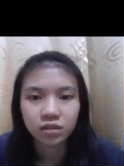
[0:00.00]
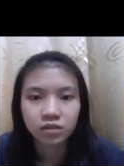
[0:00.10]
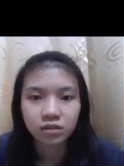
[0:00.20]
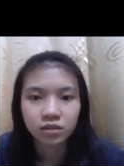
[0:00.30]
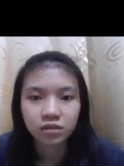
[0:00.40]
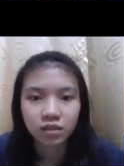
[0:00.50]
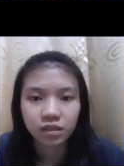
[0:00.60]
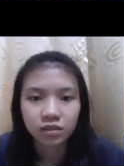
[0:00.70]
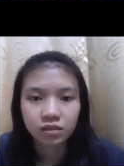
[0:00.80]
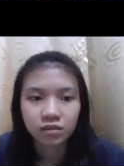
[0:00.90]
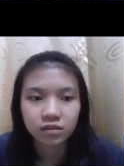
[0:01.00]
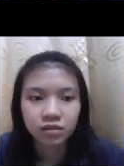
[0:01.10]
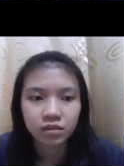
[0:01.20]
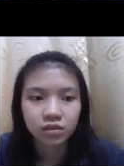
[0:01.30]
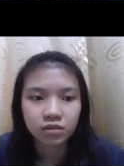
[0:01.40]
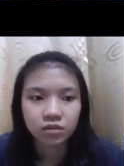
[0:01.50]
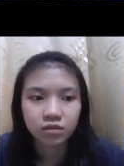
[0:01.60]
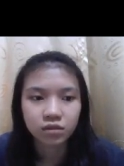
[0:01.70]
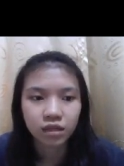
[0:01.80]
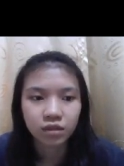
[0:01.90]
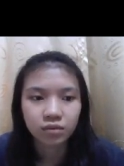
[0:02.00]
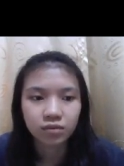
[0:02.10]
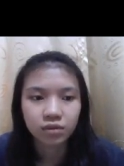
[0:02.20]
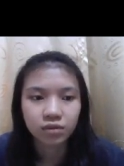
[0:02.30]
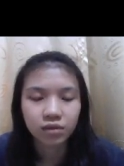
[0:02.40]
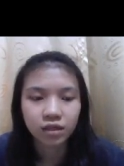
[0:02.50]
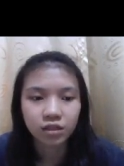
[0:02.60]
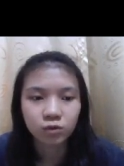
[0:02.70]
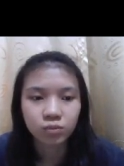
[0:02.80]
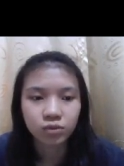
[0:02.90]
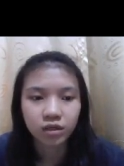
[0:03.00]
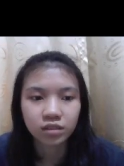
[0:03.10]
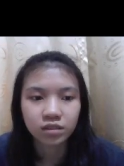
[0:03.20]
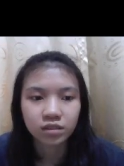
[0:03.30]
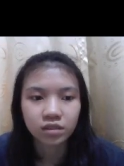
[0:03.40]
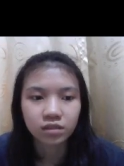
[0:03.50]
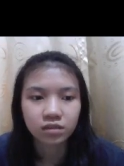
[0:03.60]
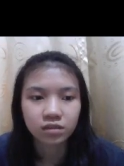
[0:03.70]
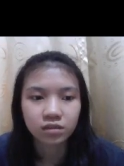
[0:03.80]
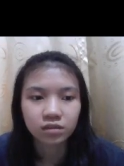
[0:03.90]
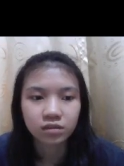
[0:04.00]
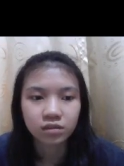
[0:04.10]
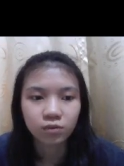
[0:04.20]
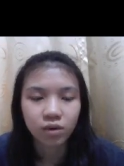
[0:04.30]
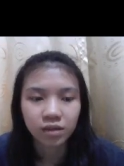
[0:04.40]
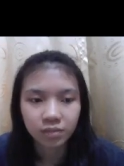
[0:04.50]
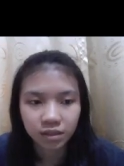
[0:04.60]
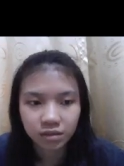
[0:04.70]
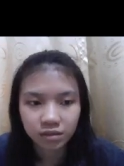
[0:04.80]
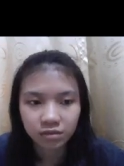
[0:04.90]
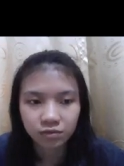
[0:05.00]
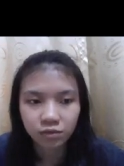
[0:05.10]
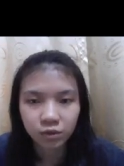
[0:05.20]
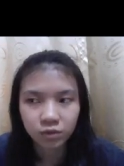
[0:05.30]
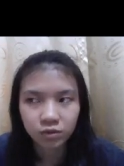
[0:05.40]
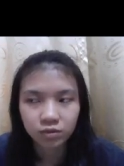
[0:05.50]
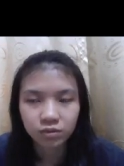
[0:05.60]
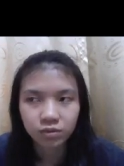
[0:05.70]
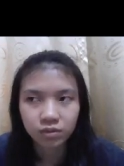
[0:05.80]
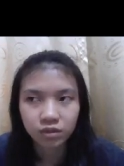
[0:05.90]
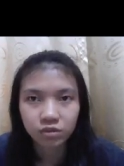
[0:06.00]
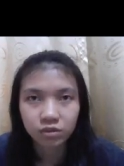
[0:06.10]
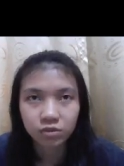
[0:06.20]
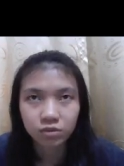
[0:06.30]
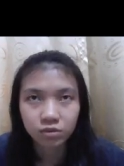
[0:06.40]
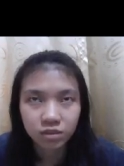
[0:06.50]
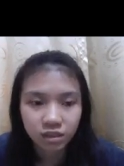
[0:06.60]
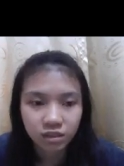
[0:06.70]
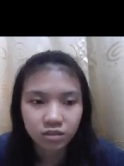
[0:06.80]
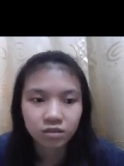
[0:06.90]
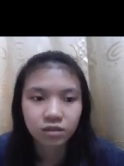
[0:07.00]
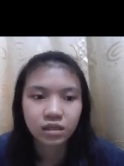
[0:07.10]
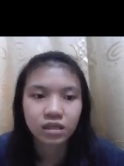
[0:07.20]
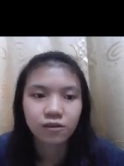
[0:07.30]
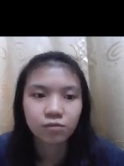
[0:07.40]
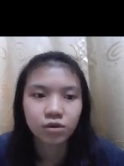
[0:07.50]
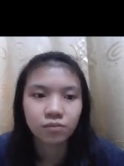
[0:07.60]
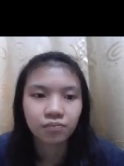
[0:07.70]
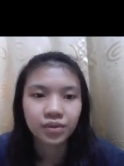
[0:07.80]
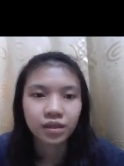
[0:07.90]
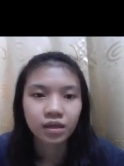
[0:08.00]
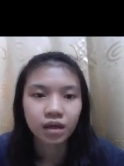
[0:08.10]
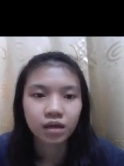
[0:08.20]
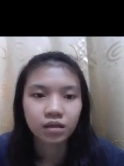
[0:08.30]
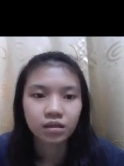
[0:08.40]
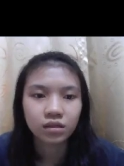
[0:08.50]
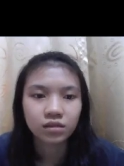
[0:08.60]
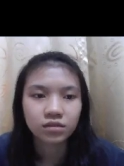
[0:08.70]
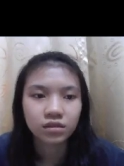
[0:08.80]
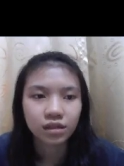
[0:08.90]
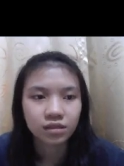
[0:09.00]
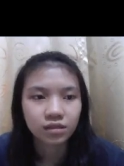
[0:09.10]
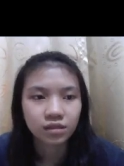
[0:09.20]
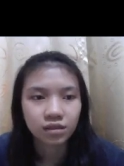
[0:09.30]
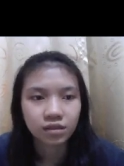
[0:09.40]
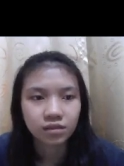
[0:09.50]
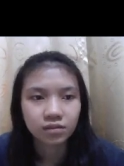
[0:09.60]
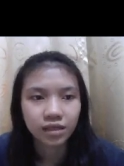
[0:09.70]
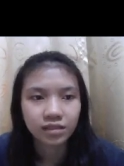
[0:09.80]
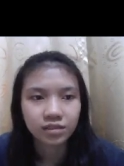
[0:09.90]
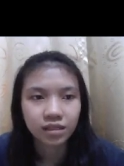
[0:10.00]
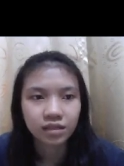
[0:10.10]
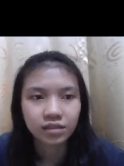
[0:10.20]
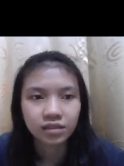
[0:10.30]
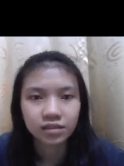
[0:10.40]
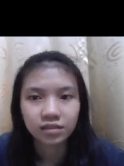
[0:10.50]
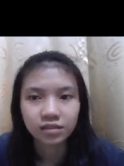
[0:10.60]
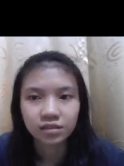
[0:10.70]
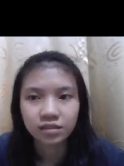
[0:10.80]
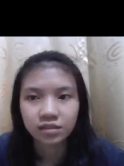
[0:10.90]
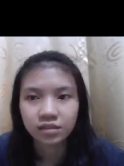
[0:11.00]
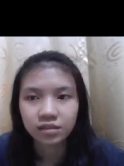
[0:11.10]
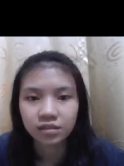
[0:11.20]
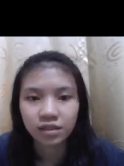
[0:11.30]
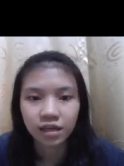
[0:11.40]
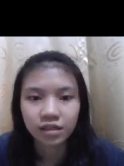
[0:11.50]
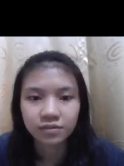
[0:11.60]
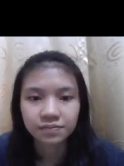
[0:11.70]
3 seconds so that I need to press the Y button for until 3 seconds only it will start extending the cylinder A.